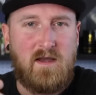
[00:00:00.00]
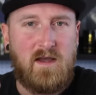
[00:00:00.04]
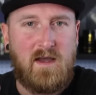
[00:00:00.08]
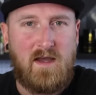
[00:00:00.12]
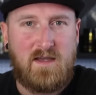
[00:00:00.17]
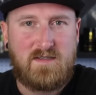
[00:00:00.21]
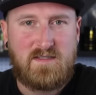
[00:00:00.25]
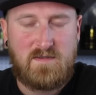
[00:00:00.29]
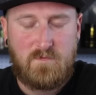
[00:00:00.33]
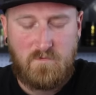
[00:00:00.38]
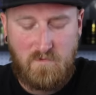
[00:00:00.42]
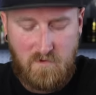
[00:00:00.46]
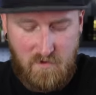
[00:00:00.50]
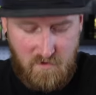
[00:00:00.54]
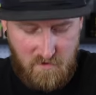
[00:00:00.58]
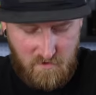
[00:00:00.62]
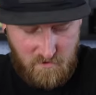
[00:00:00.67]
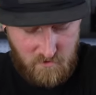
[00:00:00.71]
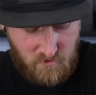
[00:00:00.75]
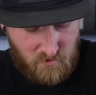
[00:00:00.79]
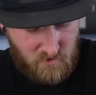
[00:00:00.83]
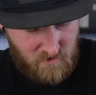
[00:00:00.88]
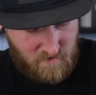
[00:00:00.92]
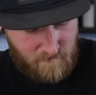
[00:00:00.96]
Has some really
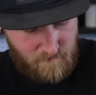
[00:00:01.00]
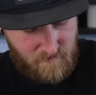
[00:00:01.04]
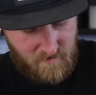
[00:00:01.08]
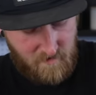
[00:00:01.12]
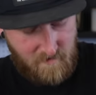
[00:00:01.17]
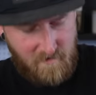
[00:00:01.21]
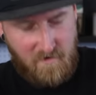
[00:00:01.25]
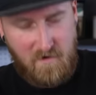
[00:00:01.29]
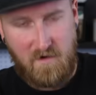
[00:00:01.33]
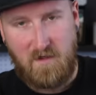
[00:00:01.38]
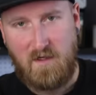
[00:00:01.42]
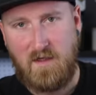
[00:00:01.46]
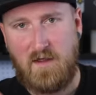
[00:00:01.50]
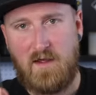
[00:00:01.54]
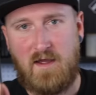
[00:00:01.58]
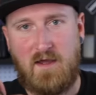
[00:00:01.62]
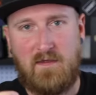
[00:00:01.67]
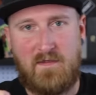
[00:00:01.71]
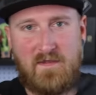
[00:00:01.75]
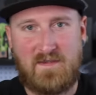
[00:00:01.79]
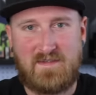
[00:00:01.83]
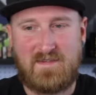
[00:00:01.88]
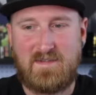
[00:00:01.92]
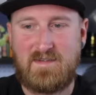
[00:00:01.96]
good jimping on it,
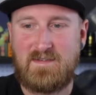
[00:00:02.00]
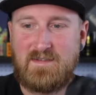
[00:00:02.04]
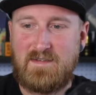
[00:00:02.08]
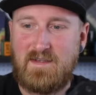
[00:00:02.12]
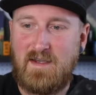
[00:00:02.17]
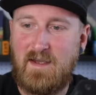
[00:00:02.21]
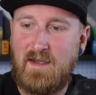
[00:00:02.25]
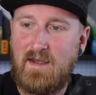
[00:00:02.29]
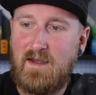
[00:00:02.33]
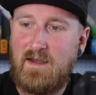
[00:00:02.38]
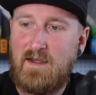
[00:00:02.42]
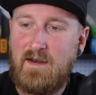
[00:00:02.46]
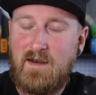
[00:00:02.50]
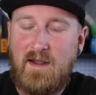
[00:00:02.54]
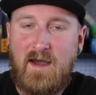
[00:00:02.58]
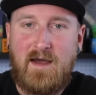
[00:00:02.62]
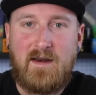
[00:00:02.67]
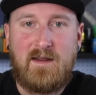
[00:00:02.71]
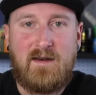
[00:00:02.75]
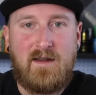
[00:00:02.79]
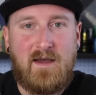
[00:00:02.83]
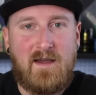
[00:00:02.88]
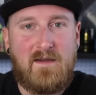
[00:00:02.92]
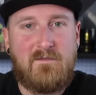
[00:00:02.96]
and this is
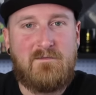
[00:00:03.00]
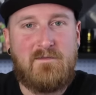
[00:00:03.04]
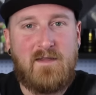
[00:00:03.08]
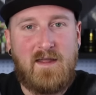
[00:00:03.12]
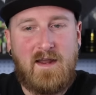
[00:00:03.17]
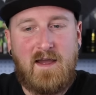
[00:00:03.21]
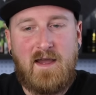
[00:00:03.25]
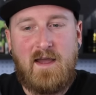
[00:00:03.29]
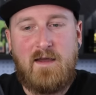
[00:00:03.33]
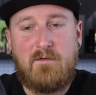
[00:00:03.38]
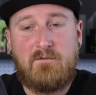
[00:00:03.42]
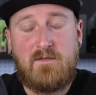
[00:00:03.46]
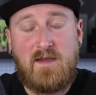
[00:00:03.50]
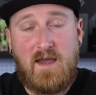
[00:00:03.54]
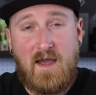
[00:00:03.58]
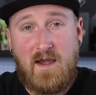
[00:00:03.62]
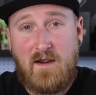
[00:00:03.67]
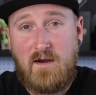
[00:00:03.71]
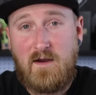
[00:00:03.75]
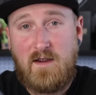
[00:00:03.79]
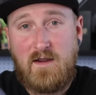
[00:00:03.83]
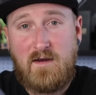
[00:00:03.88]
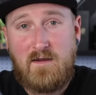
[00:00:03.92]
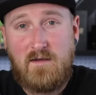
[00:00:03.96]
not a knife that I have
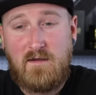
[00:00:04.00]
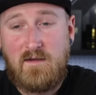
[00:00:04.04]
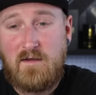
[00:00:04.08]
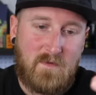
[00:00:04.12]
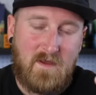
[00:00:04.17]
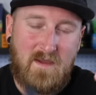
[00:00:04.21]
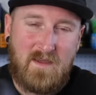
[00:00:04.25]
carried.